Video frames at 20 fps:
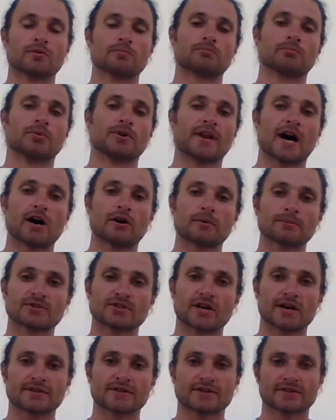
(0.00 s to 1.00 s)
But now I'm
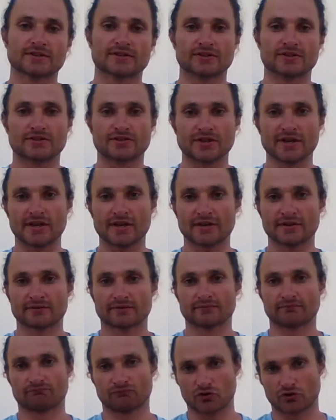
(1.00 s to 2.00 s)
starting to see
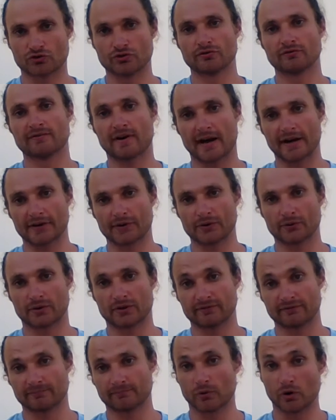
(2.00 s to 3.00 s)
the true value
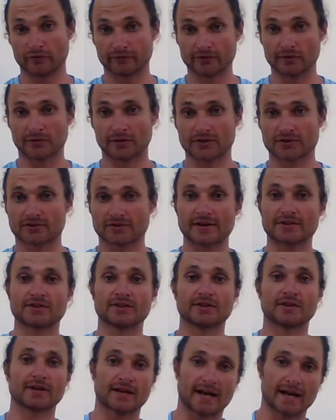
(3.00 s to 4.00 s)
of both lung
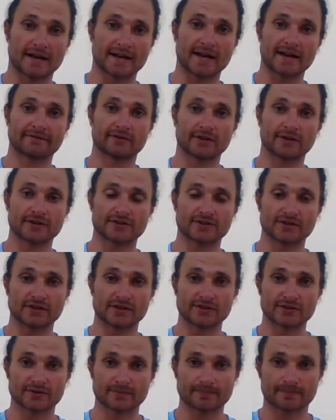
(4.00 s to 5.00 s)
stretching and
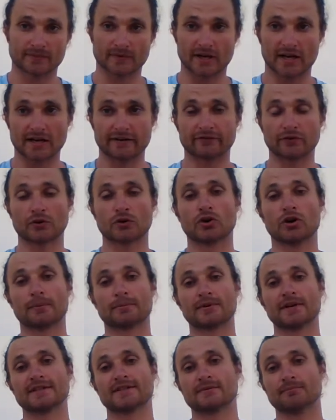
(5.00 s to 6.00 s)
FRCs, and I've
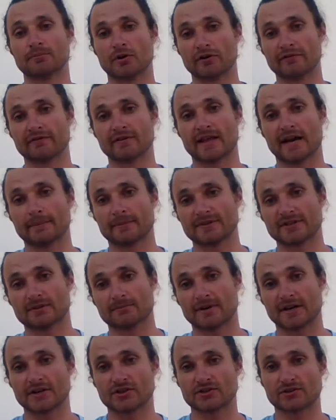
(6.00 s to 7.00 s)
incorporated both of them into
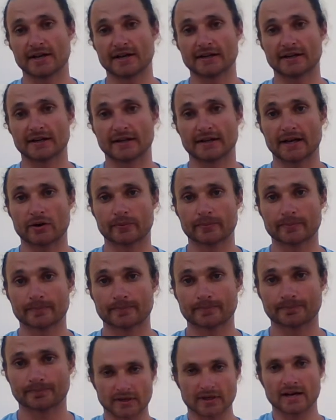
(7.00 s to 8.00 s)
my training now.
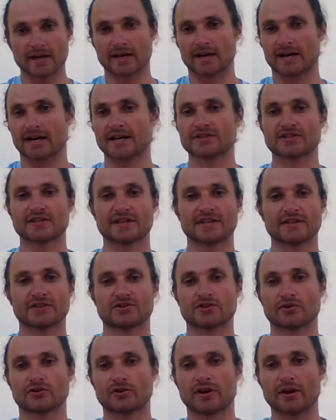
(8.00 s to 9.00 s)
I see it as
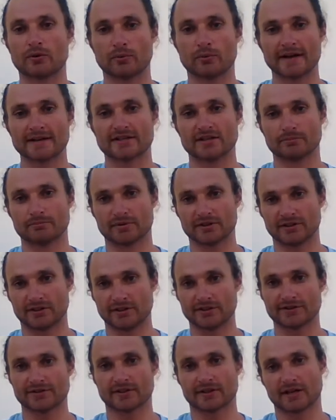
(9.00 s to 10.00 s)
a great way to
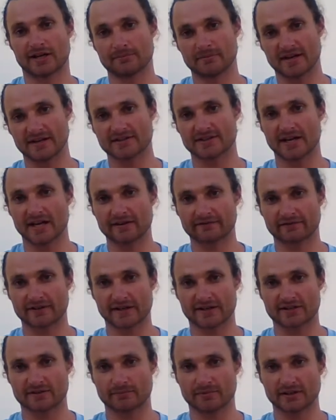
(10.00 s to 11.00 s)
build and maintain
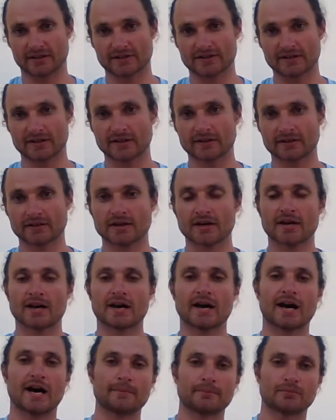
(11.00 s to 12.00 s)
flexibility
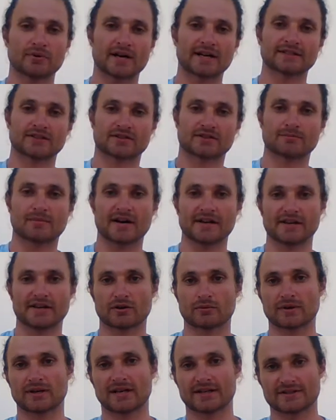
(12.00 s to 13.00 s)
and practice my
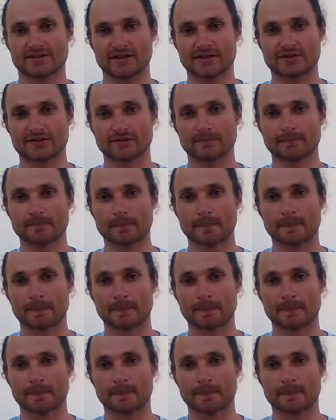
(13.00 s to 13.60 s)
equalization.